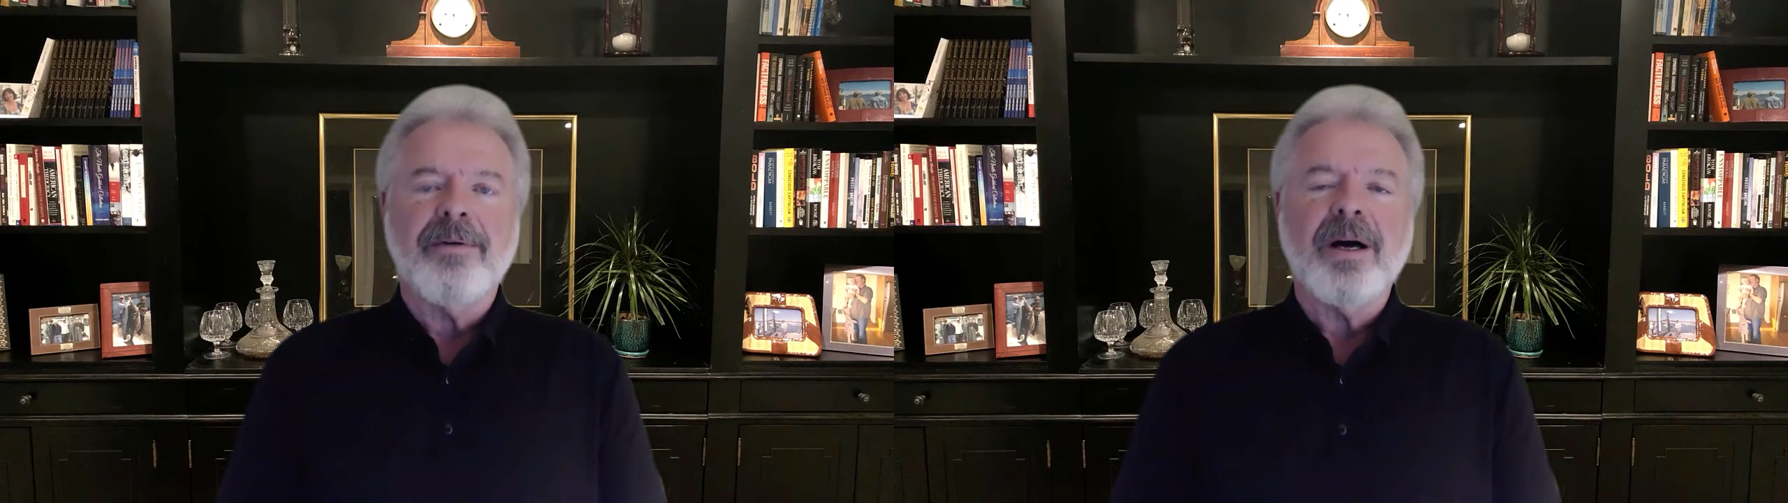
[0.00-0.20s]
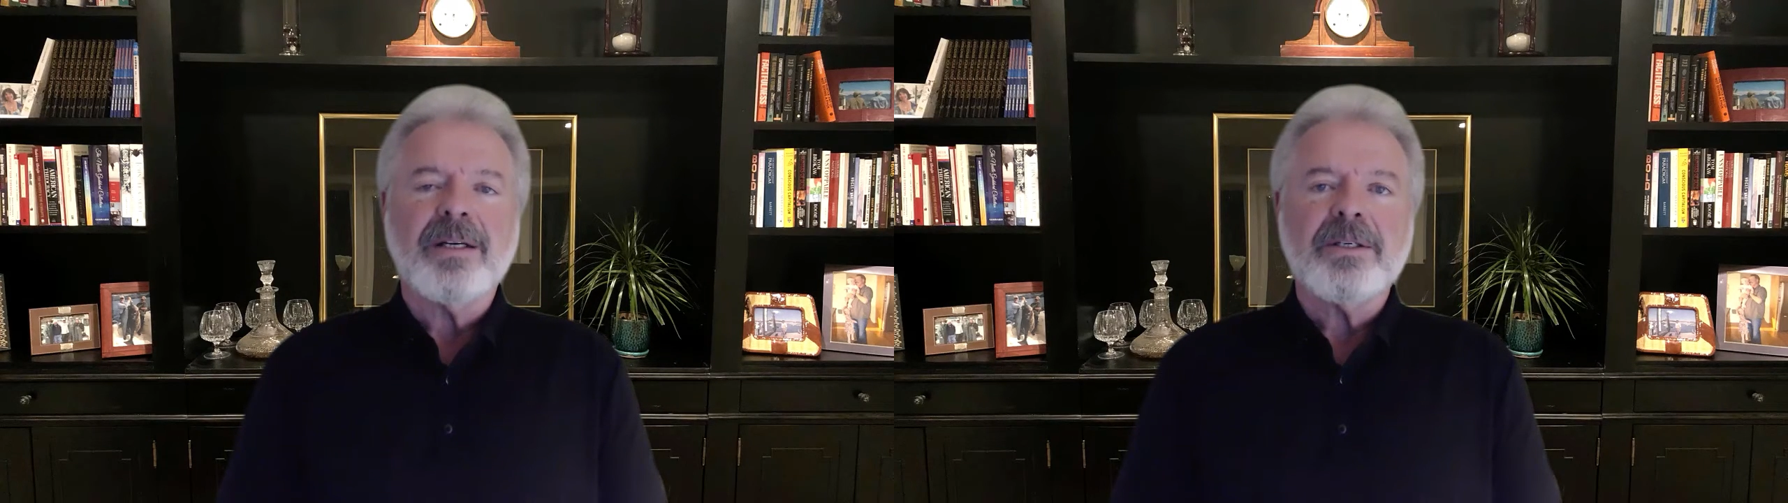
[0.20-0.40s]

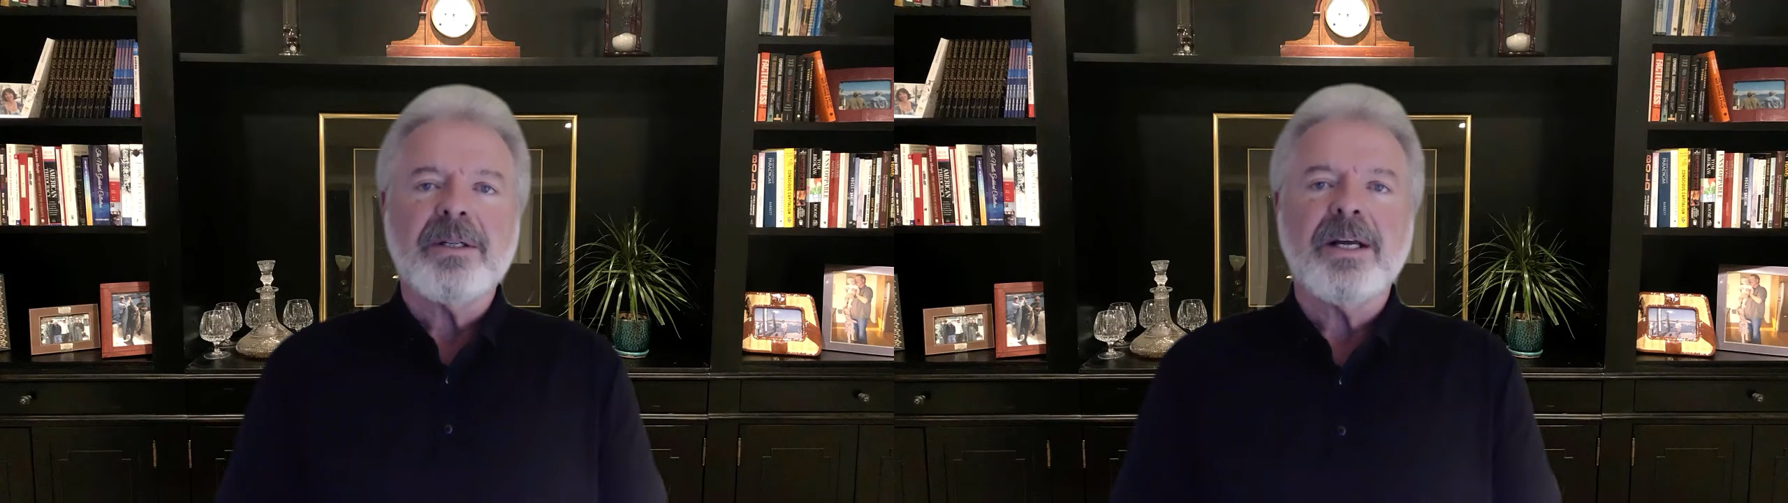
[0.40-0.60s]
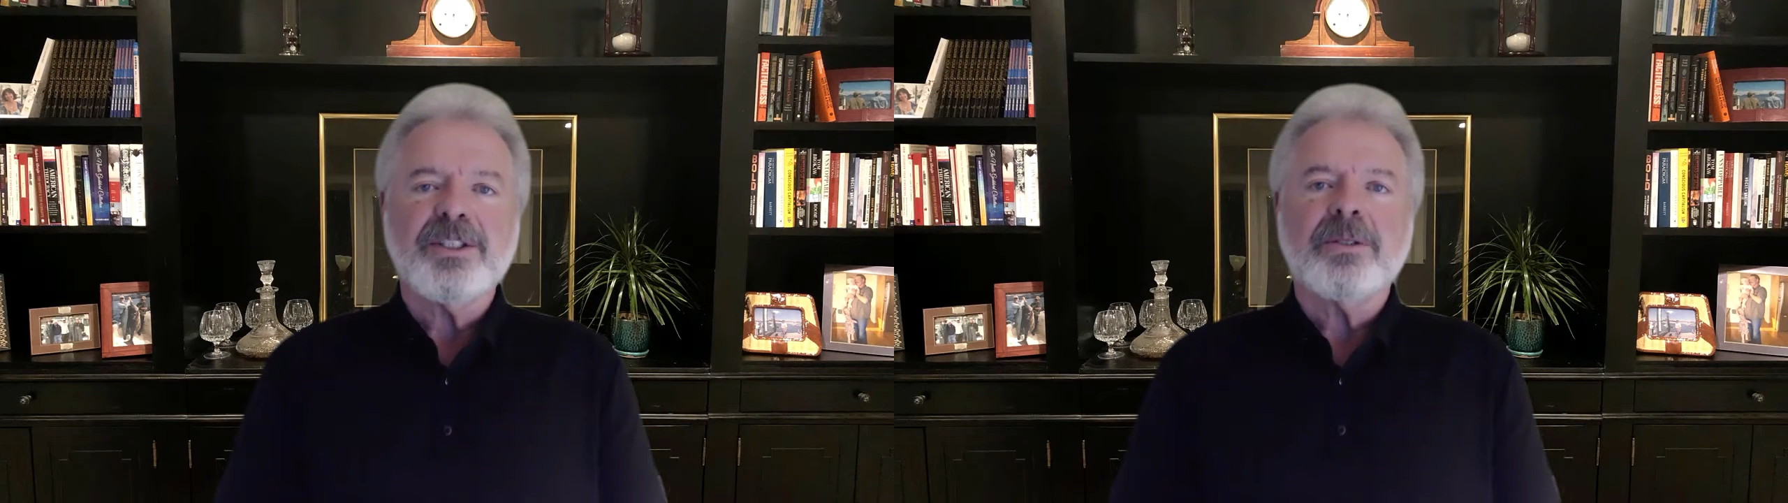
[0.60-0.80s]

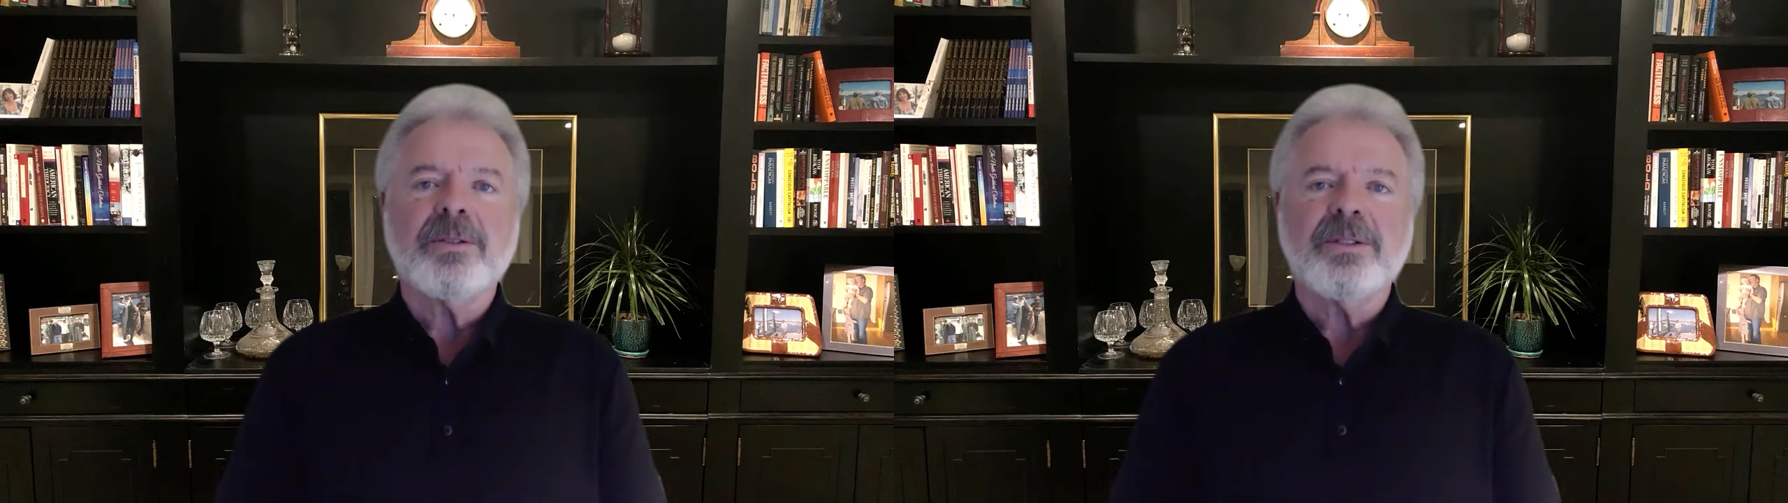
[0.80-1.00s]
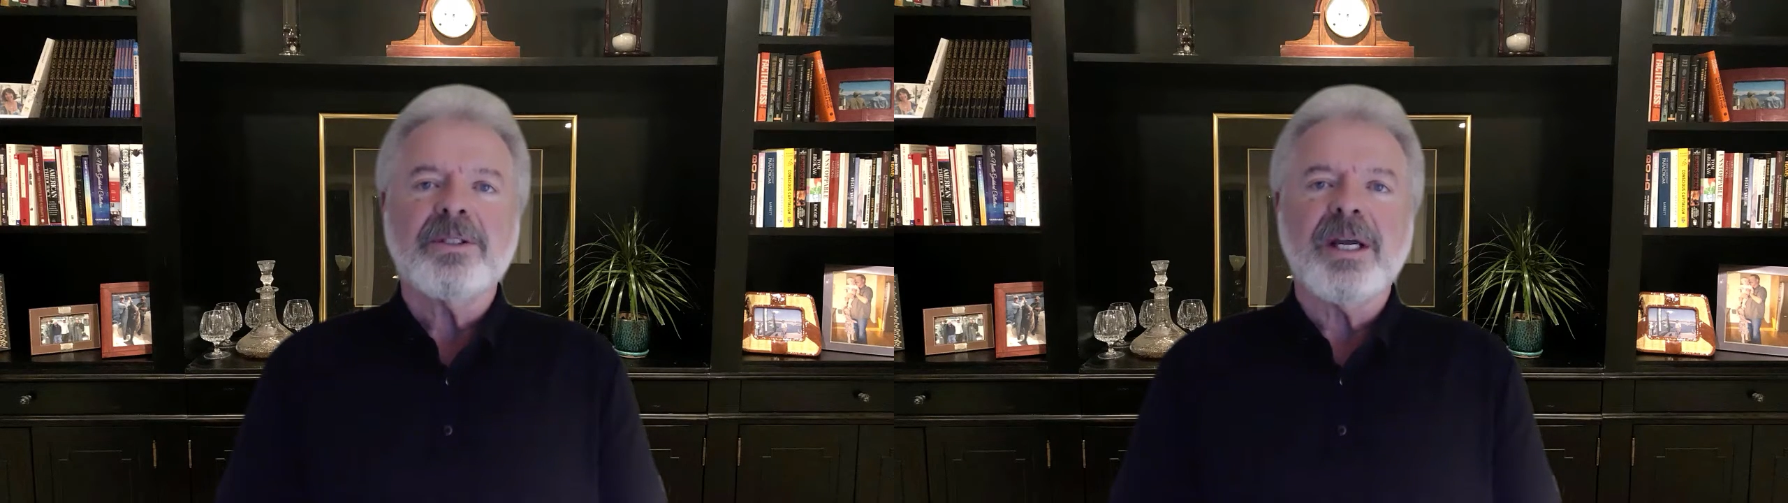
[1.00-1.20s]
Ontological
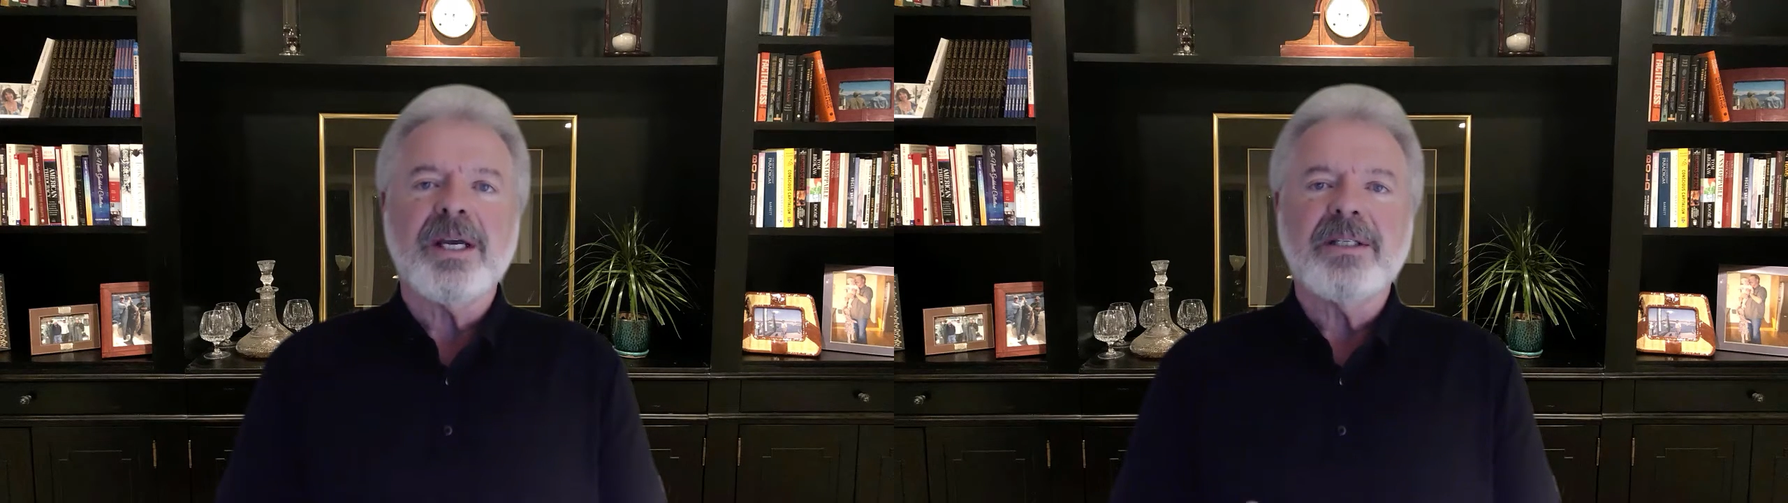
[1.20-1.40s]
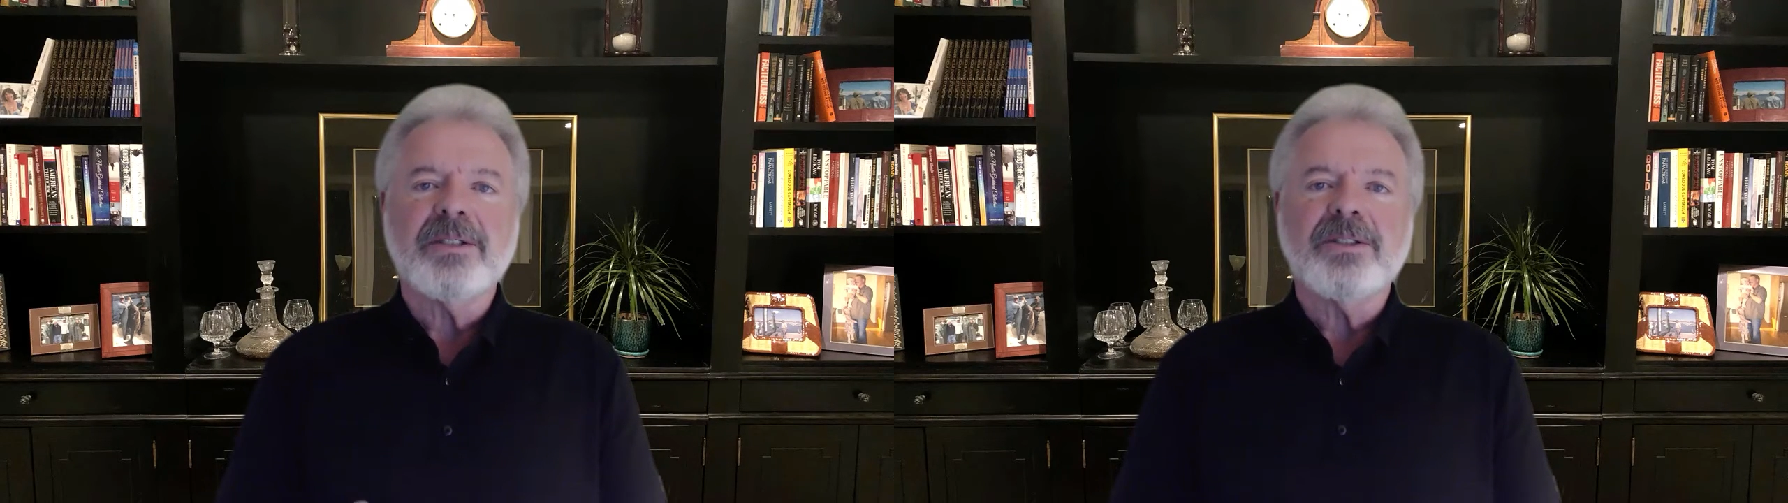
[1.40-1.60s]

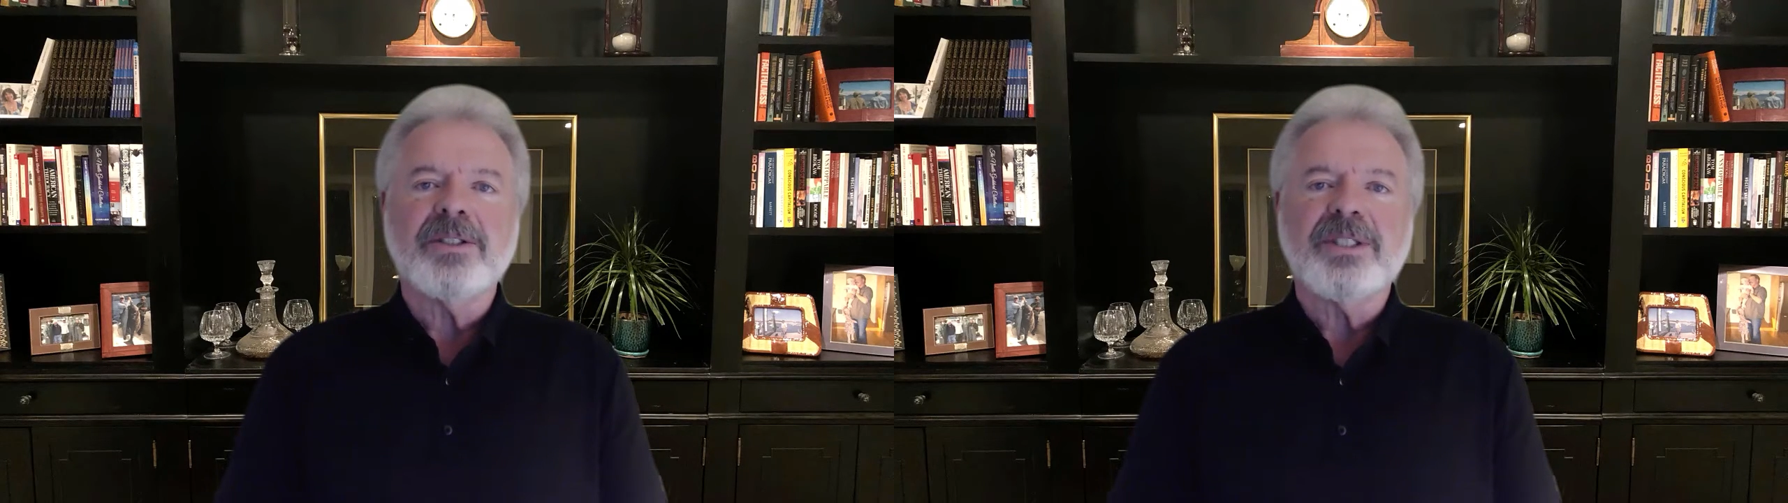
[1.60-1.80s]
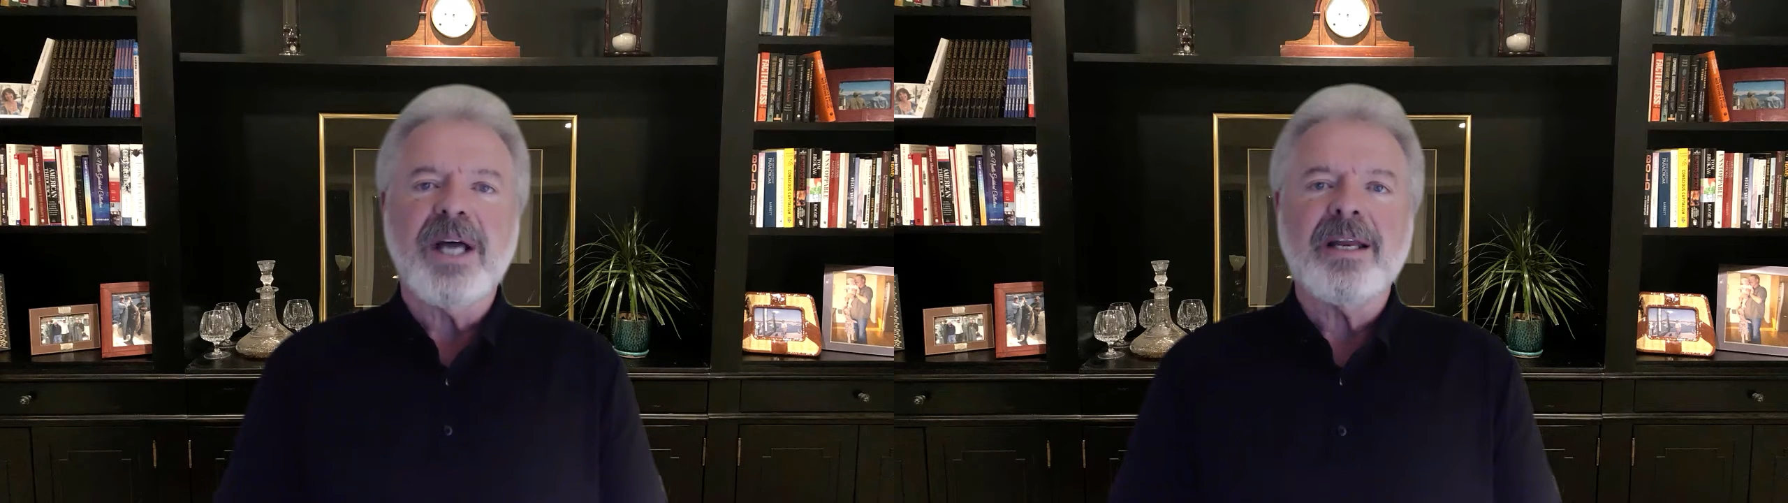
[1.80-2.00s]
design is
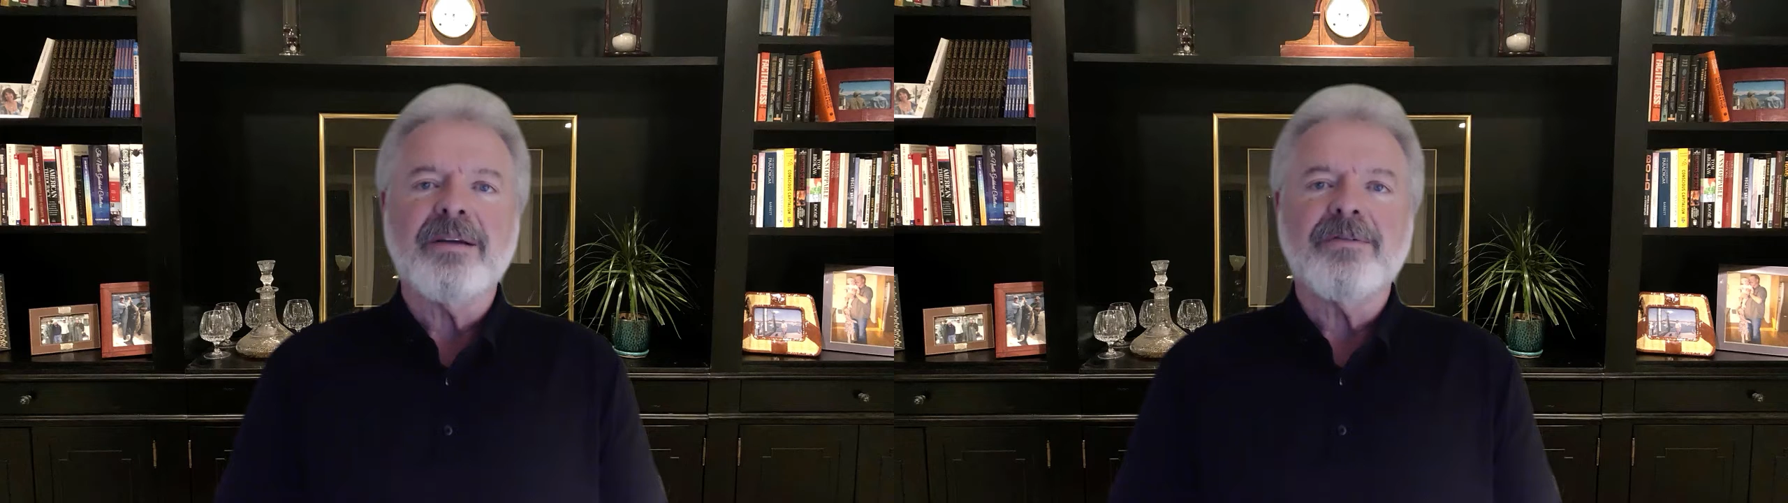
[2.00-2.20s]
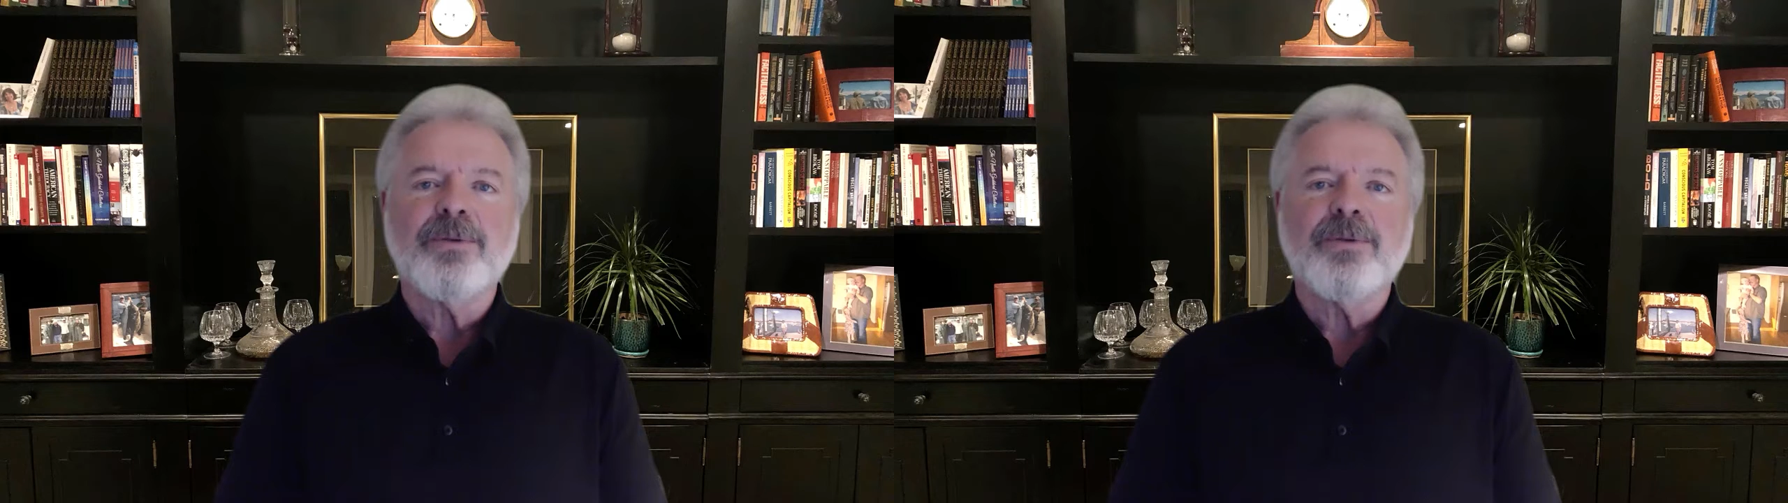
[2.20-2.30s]
designing